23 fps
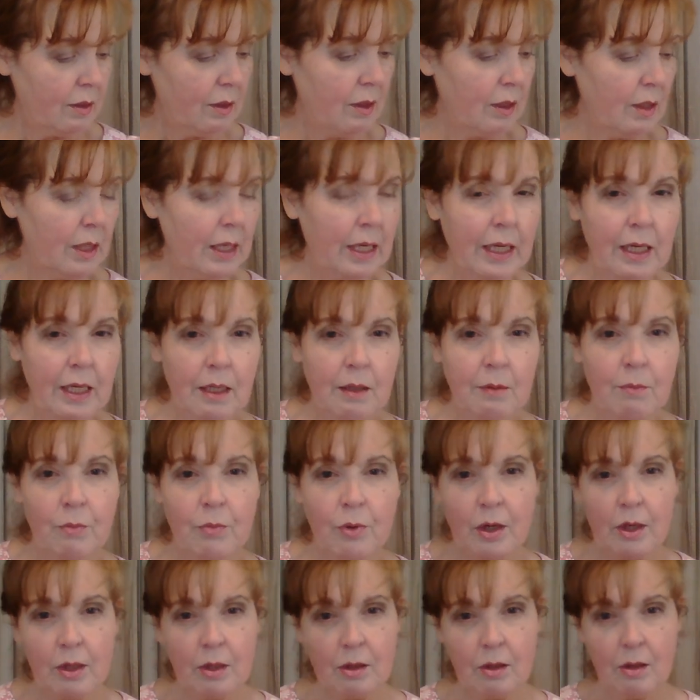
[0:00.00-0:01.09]
again,
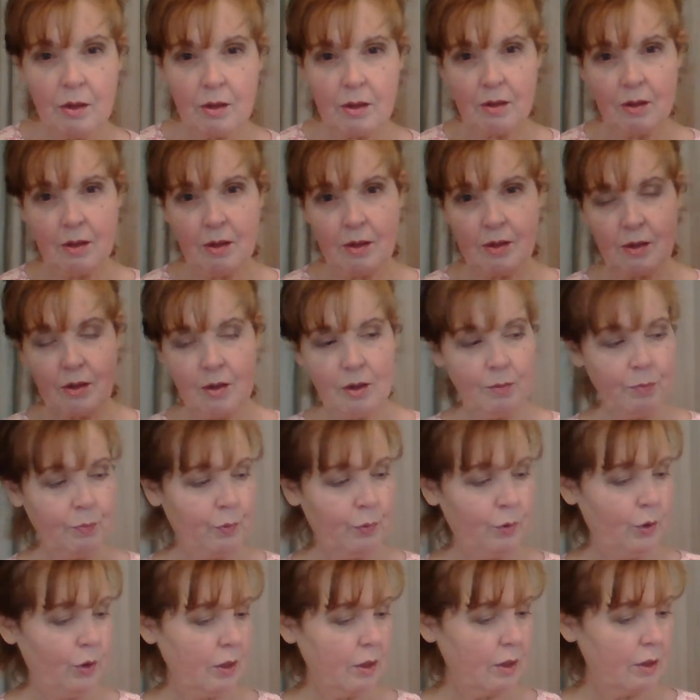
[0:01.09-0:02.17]
Bryan Kozlowski's
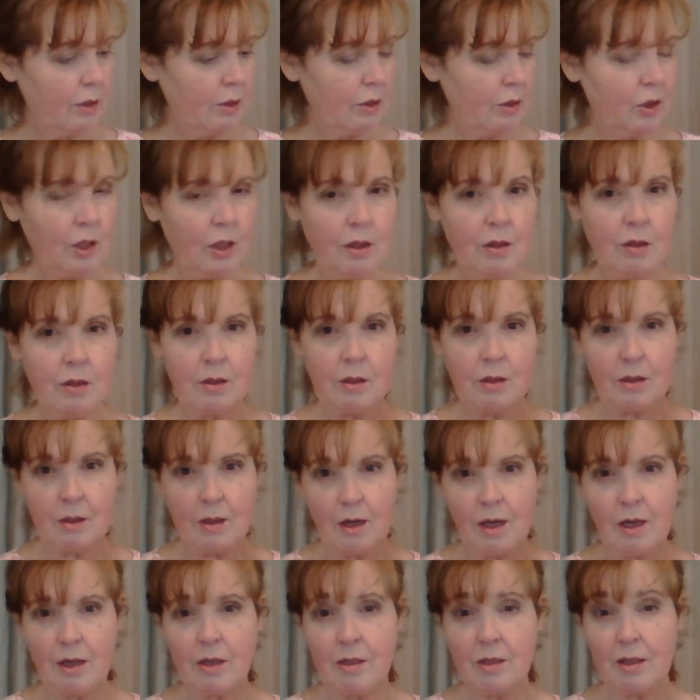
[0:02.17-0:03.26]
book, The Jane Austen
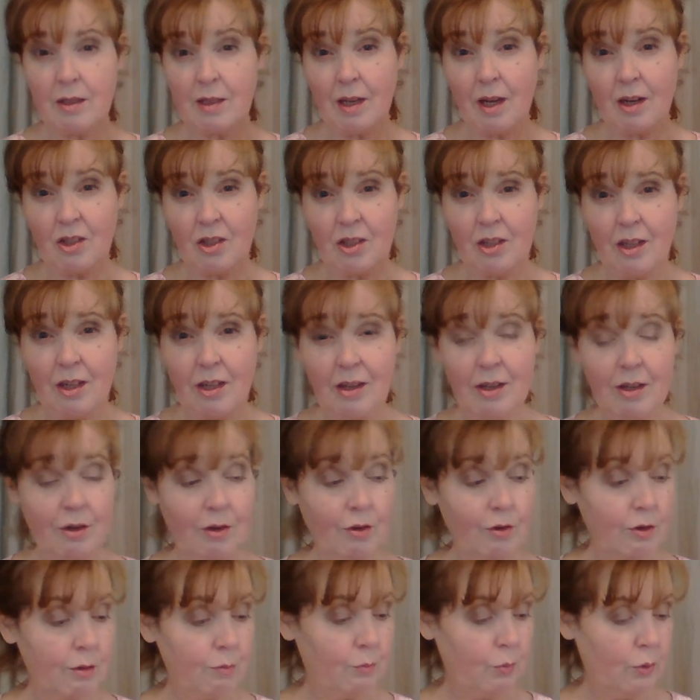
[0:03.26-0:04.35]
Diet, because it's actually a
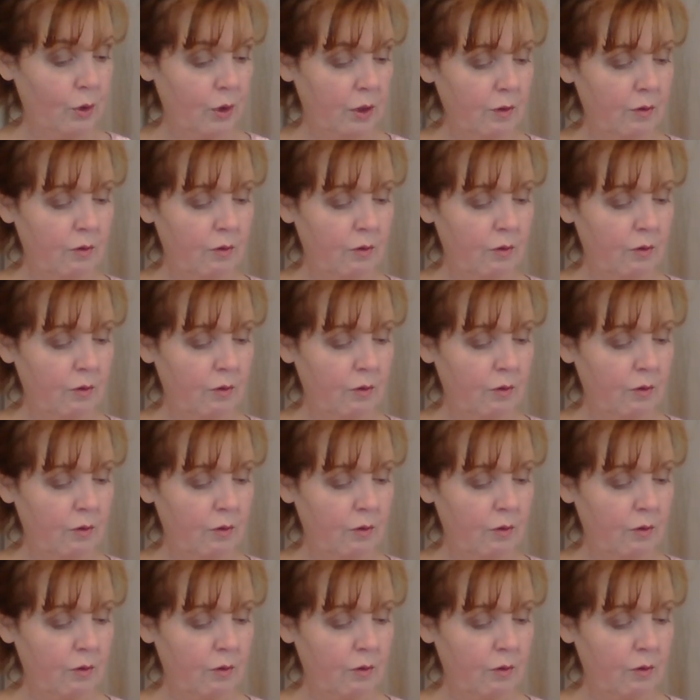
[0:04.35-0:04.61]
health book.